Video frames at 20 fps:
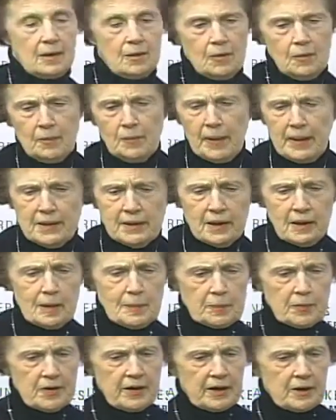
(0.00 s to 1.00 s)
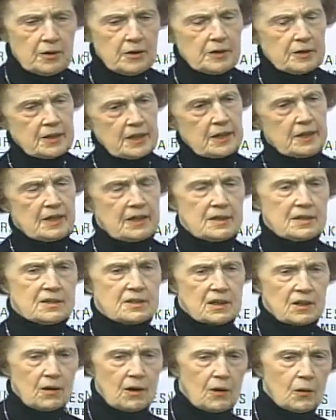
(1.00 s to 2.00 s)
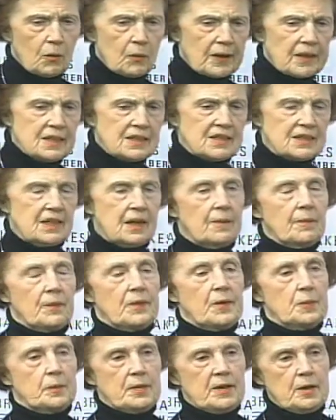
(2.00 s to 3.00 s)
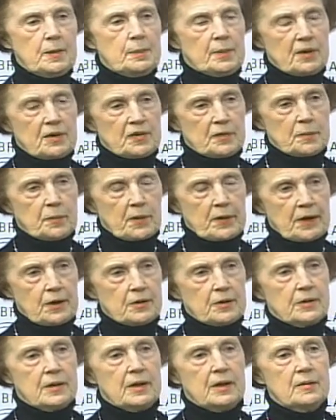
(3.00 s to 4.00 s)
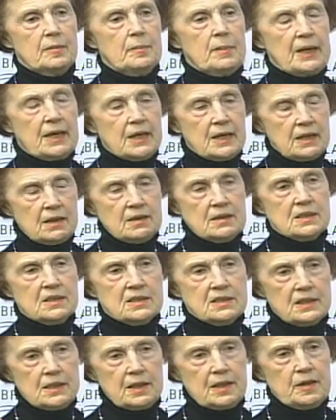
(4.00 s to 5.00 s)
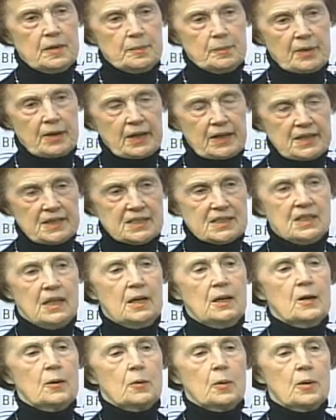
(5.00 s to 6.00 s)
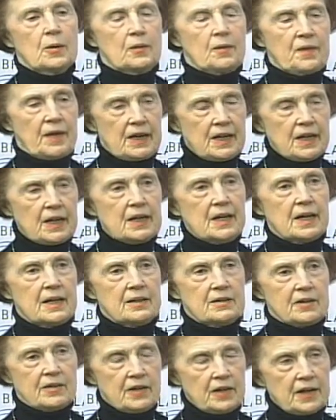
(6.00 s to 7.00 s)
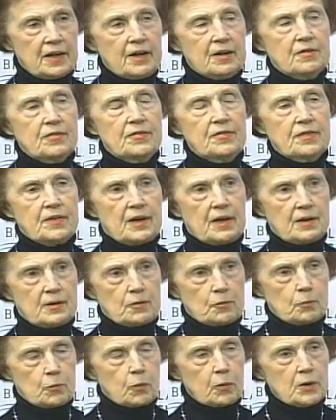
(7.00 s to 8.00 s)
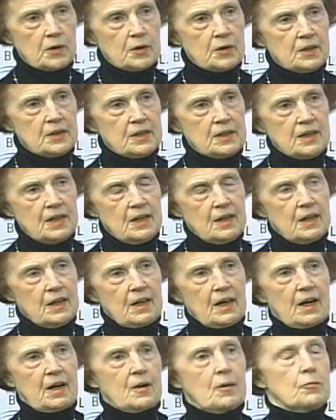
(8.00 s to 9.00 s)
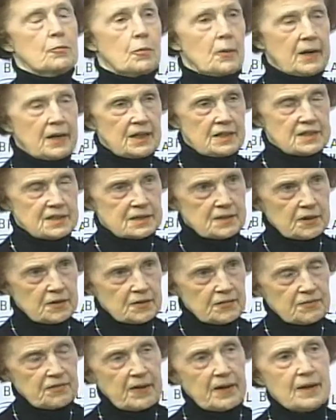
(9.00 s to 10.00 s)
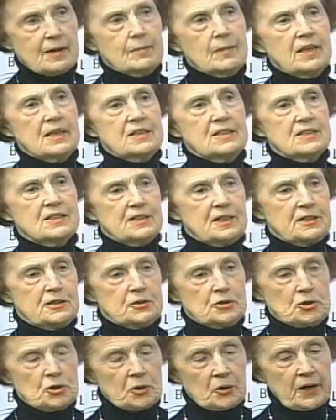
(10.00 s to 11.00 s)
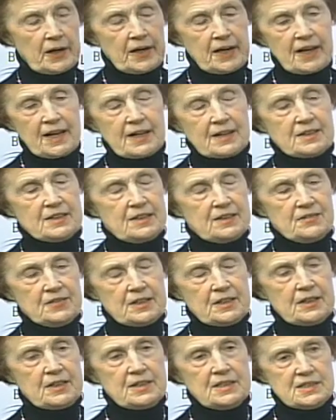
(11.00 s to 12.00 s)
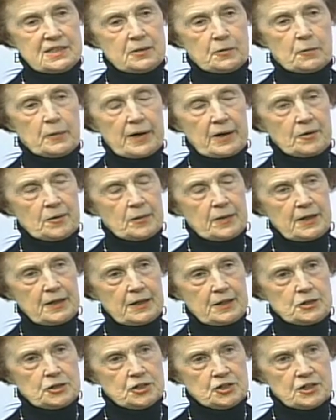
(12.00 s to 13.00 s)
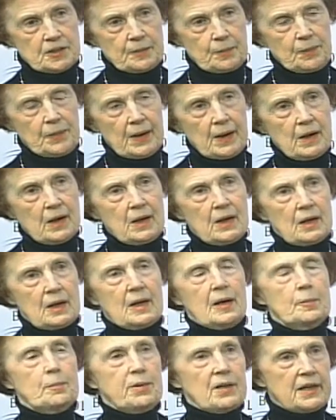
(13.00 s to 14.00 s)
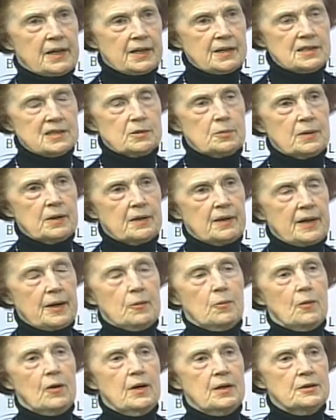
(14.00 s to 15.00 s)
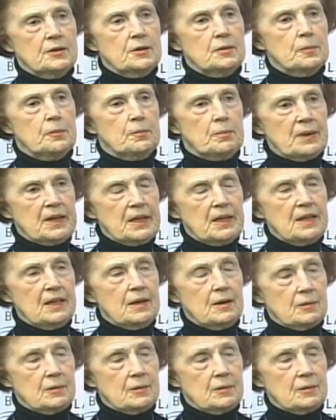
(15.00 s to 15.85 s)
My top priority is always the people of Brainerd and making the city a place where they can live and work, raise their families, enjoy activities and recreation, a place where they want to be,